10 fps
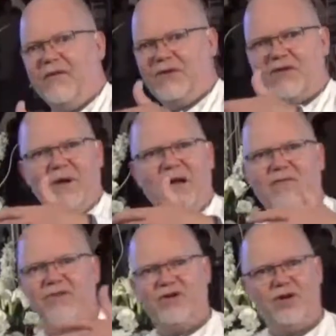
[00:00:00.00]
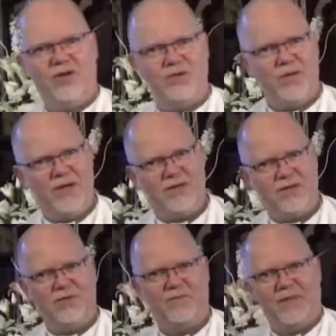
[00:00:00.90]
just about every church we went
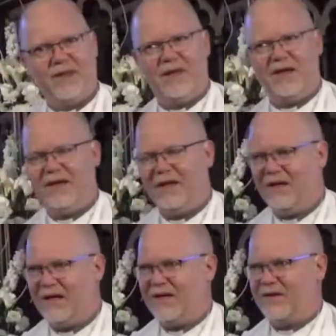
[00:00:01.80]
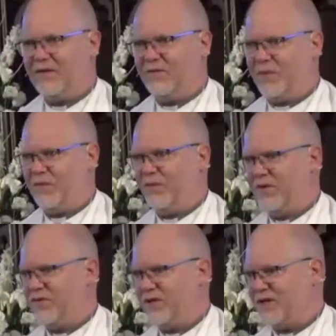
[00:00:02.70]
to in, in London, when I
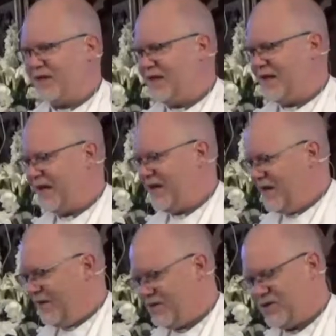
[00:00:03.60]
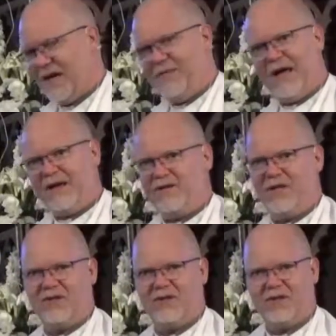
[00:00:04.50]
was recently there, same
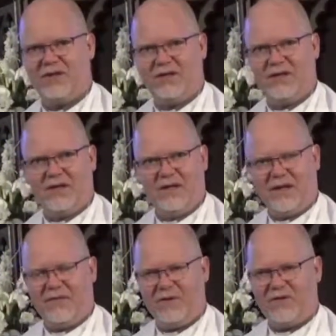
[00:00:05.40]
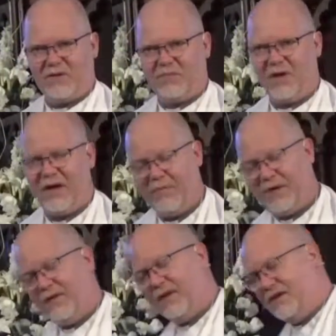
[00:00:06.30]
architecture um, is supplied.
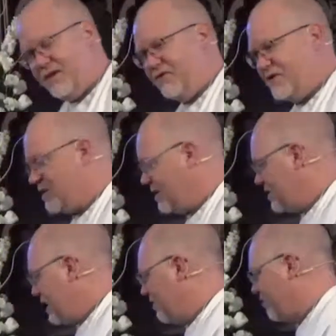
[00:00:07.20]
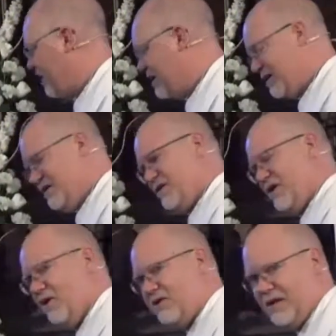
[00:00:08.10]
But the difference is at the front is the
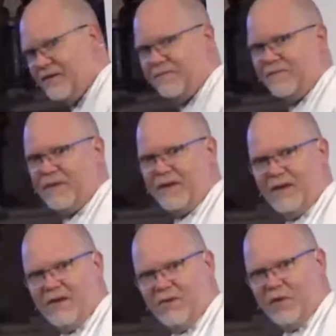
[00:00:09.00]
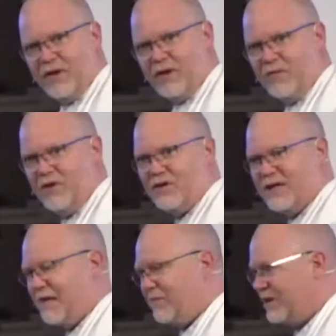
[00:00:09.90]
altar where the communion
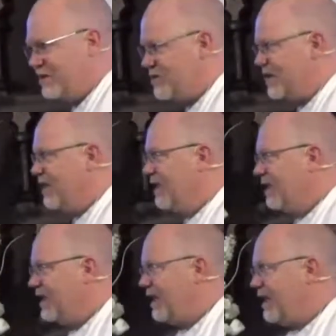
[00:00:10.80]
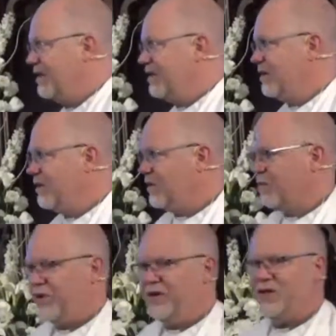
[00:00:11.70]
table is, and the, the
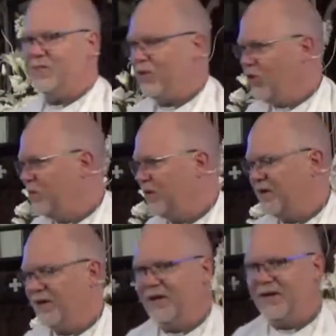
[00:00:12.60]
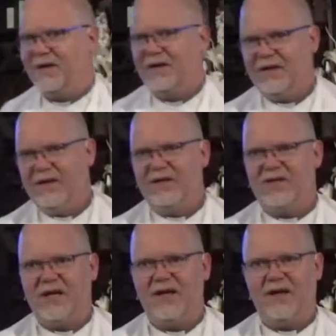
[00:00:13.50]
preaching pulpit is
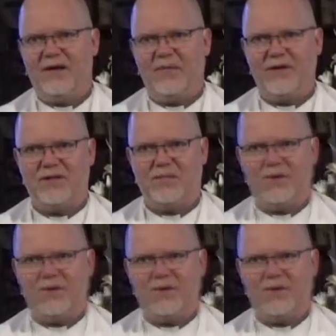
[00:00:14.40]
here amongst the